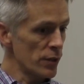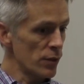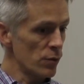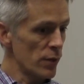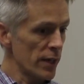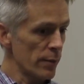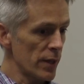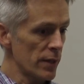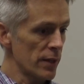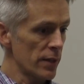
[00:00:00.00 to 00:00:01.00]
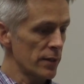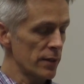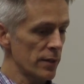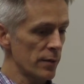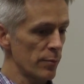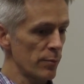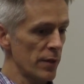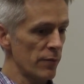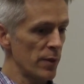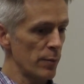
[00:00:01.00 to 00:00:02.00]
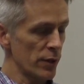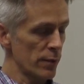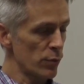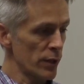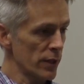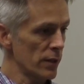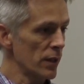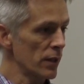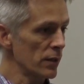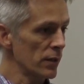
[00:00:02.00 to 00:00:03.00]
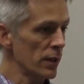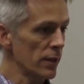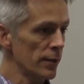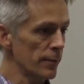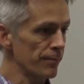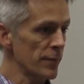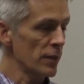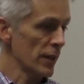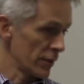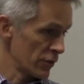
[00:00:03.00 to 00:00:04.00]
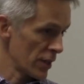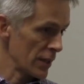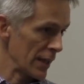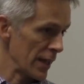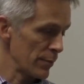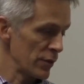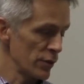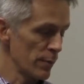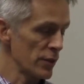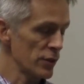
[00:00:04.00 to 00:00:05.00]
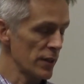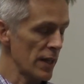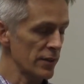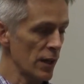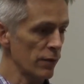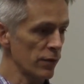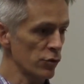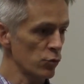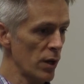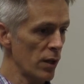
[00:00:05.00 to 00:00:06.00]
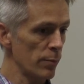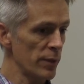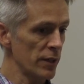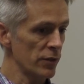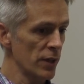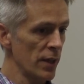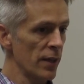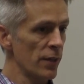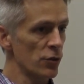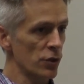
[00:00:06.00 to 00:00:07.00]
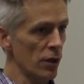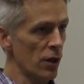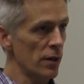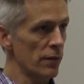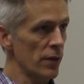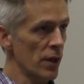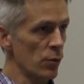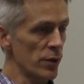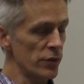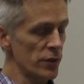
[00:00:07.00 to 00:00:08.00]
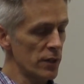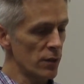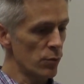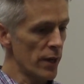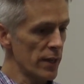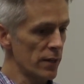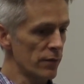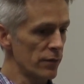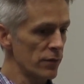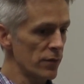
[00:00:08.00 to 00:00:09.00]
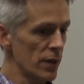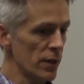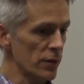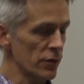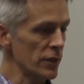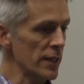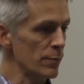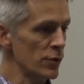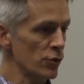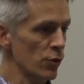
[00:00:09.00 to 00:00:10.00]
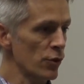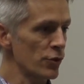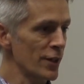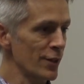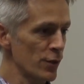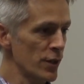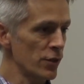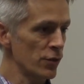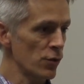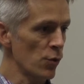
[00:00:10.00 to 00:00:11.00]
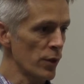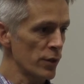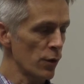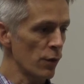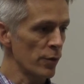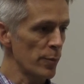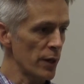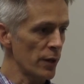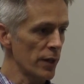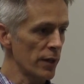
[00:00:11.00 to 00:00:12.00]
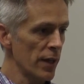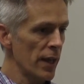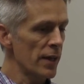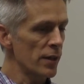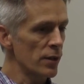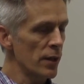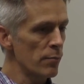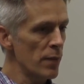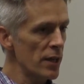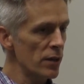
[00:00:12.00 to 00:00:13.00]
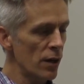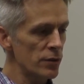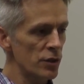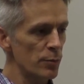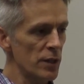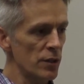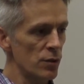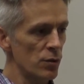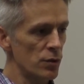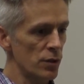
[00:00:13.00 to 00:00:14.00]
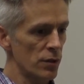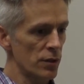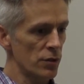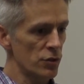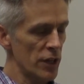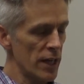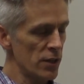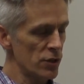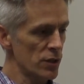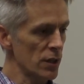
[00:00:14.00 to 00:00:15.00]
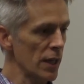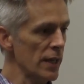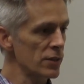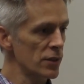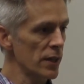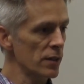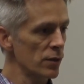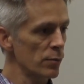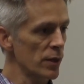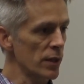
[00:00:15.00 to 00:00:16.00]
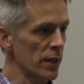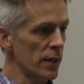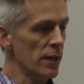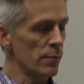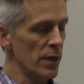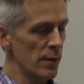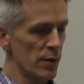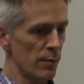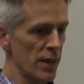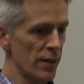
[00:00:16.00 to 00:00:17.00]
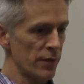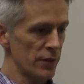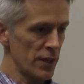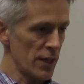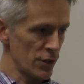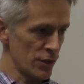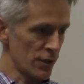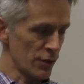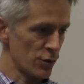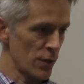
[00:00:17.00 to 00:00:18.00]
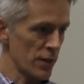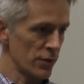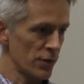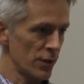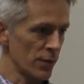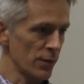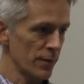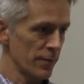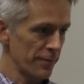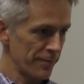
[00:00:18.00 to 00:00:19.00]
we do recommend that uh, if people can bring a, a, a like a sun lamp, as you mentioned, that's helpful as well because there's a lot of we see the rate of uh, sleep disorders increase through the winter over period, and it may not just be due to the change in the light cycle, but it may be a manifestation of the stress too.